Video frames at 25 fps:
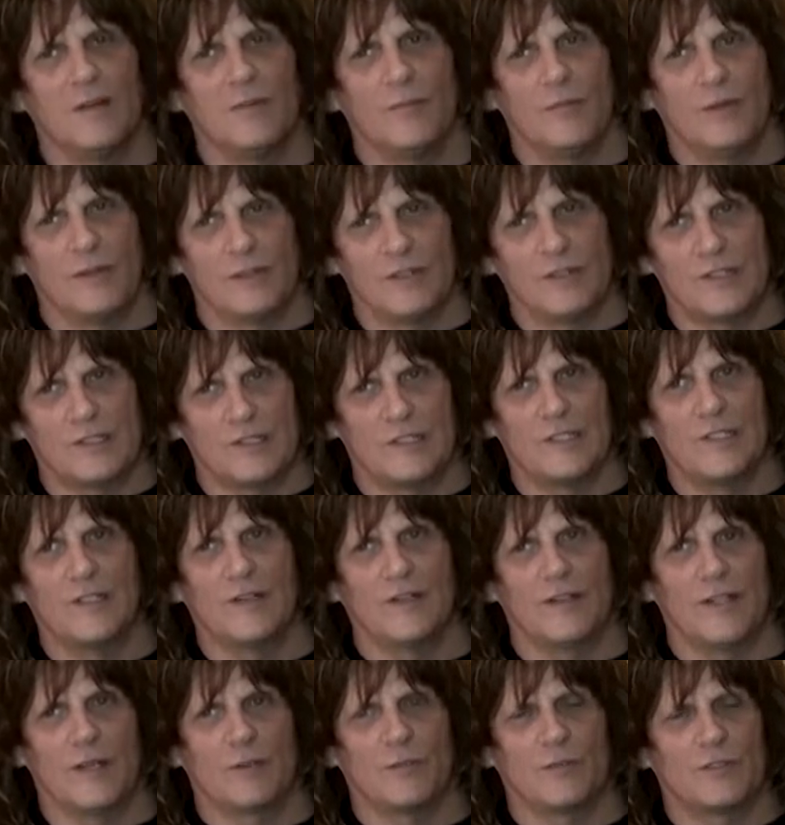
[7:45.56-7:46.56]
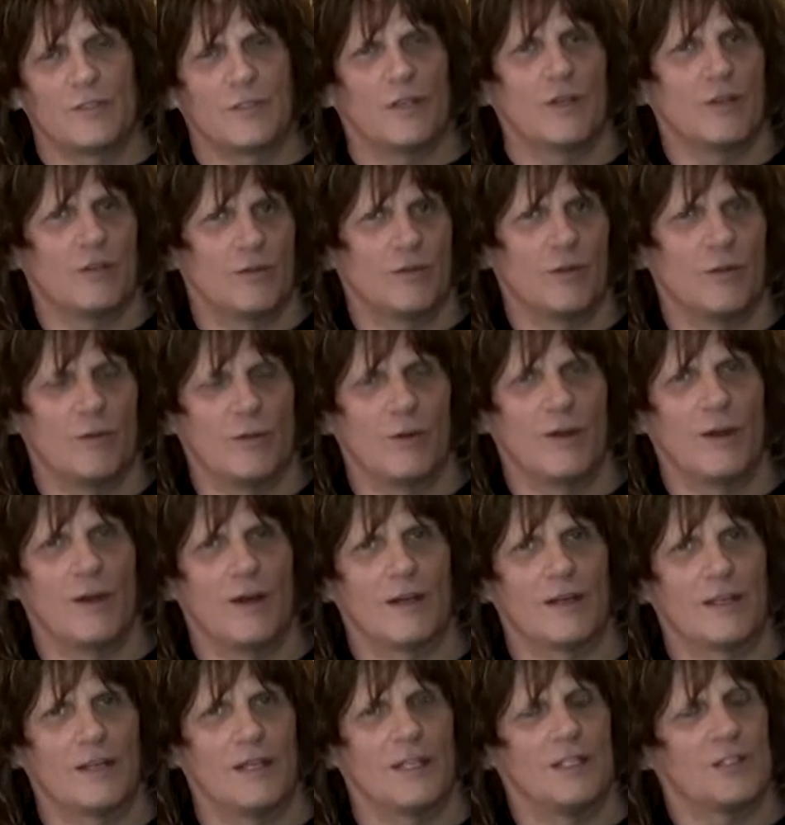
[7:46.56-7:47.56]
But still, that was country
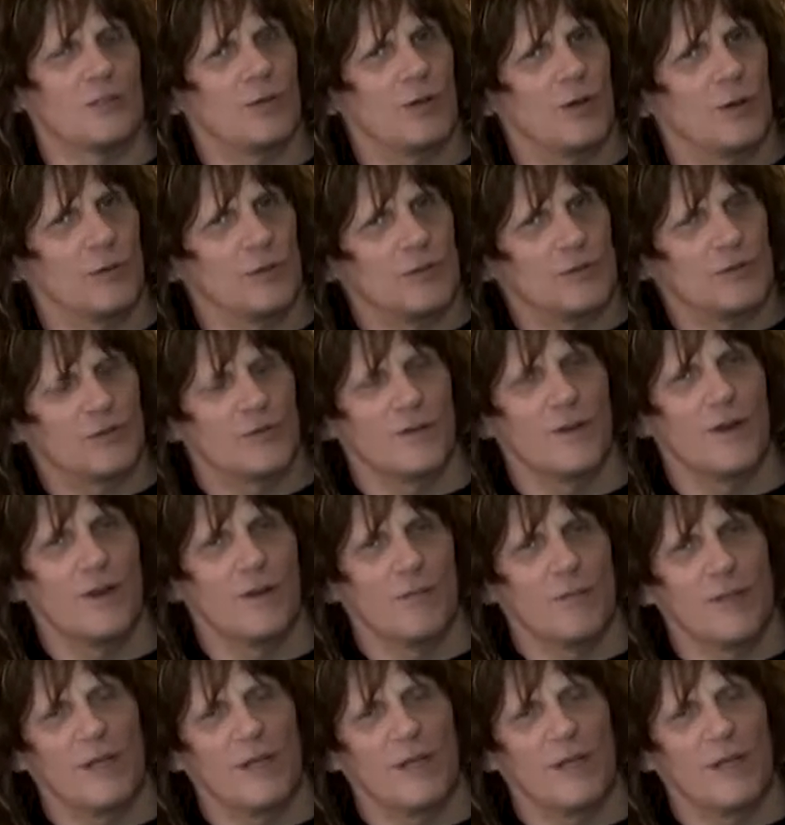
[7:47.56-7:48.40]
rock, and that's where I was from.